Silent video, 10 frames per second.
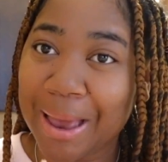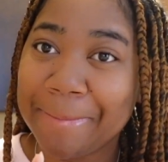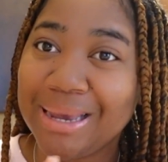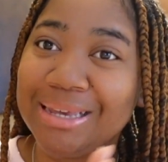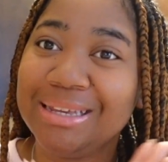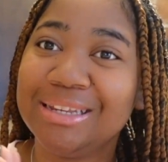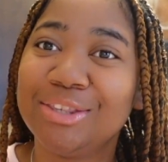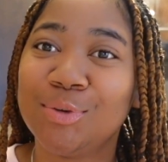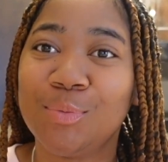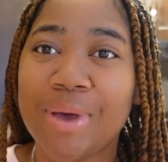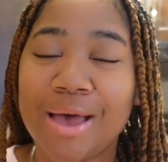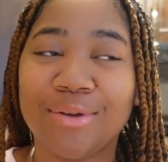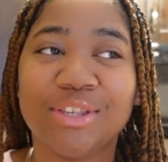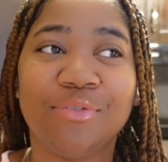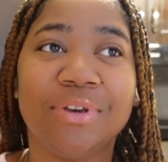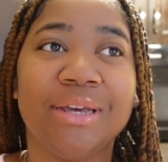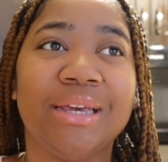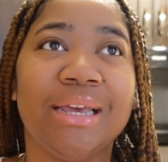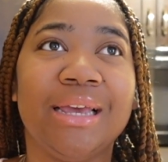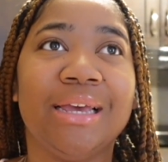I made 2 pounds of
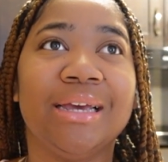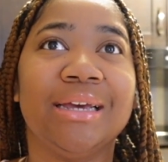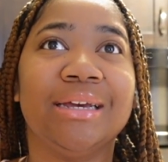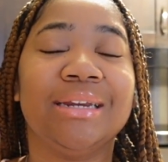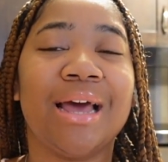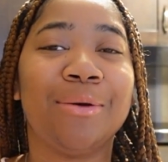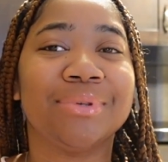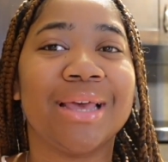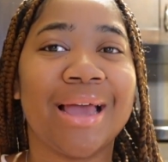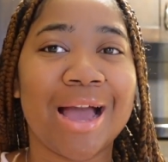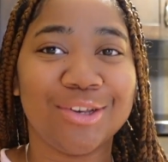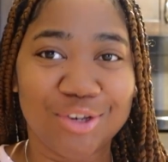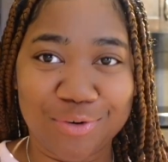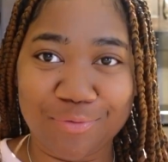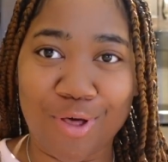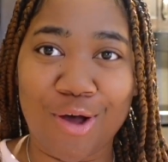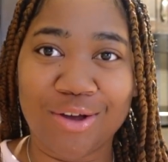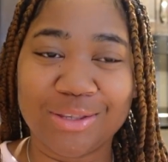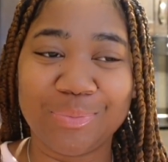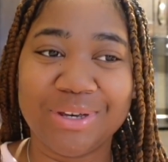it and I was like, I should have
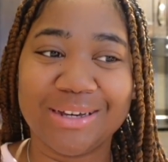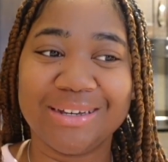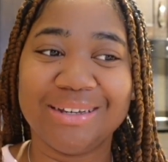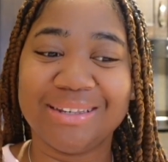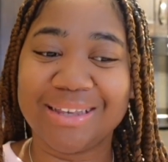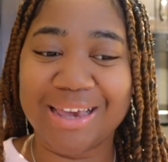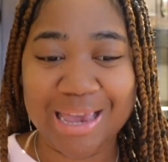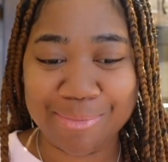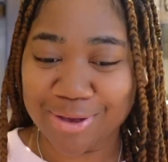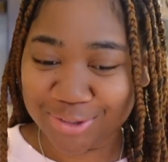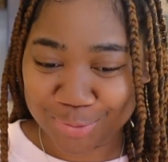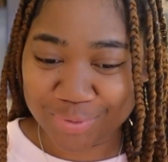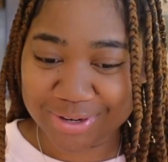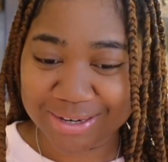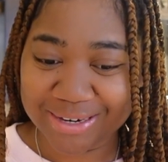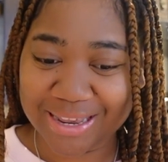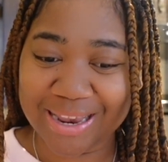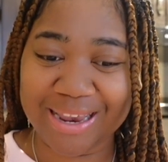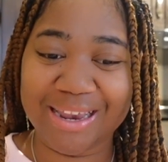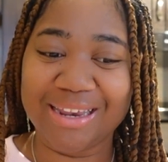vlogged because it came out so good
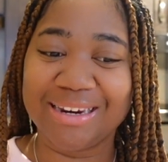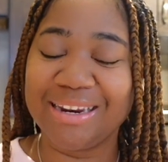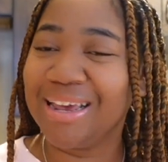and